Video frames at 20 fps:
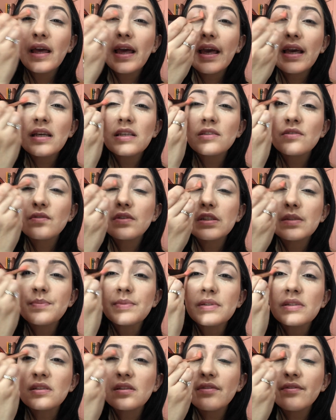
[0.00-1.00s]
extra
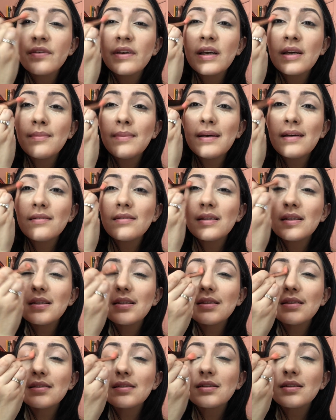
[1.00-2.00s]
specific about
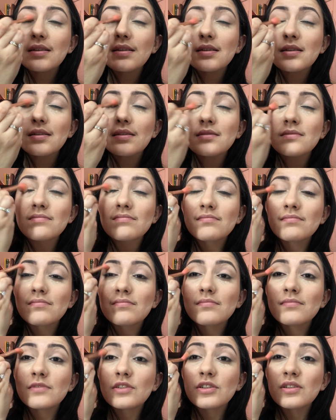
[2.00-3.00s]
this, like
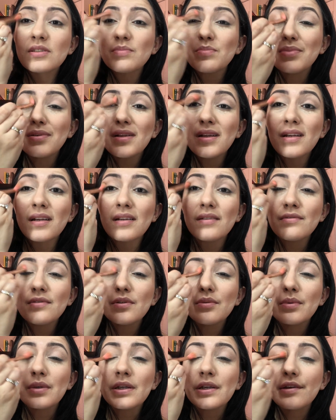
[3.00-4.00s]
just put it
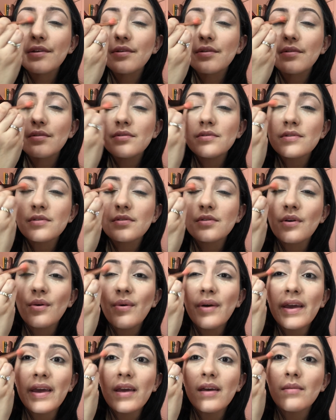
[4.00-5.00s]
everywhere, you know, just go
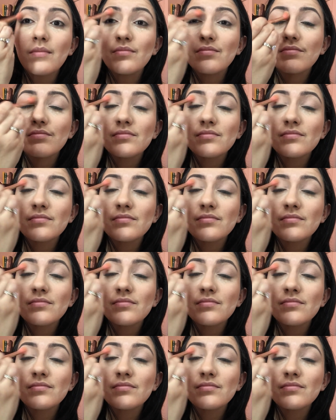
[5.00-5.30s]
ham.